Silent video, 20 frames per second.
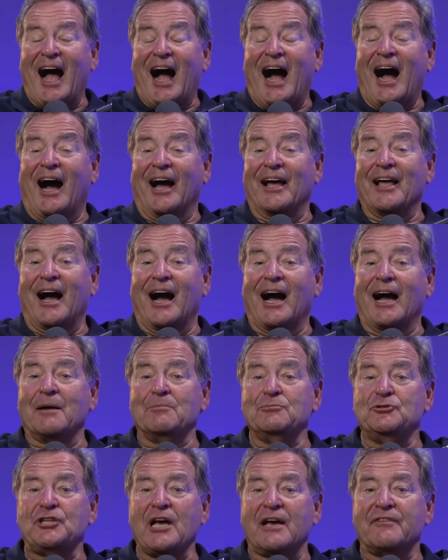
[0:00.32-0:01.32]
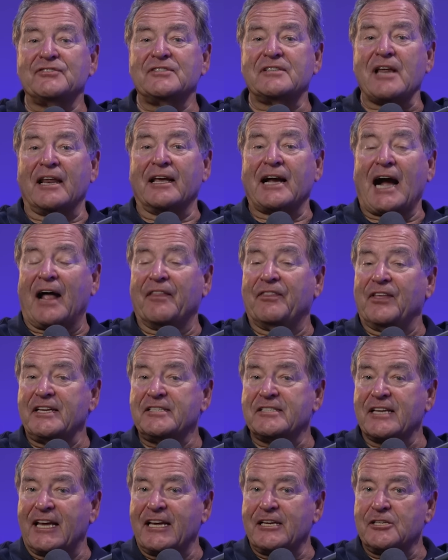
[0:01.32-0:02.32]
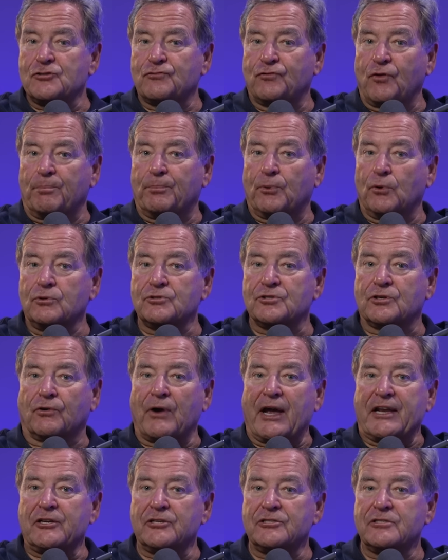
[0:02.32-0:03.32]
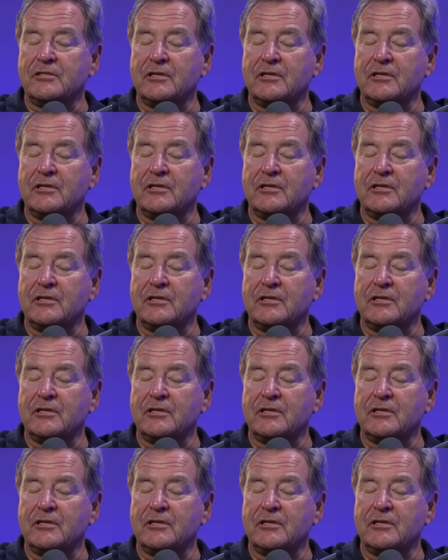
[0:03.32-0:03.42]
Hi, I'm Geoff Stelling and this is Football's Greatest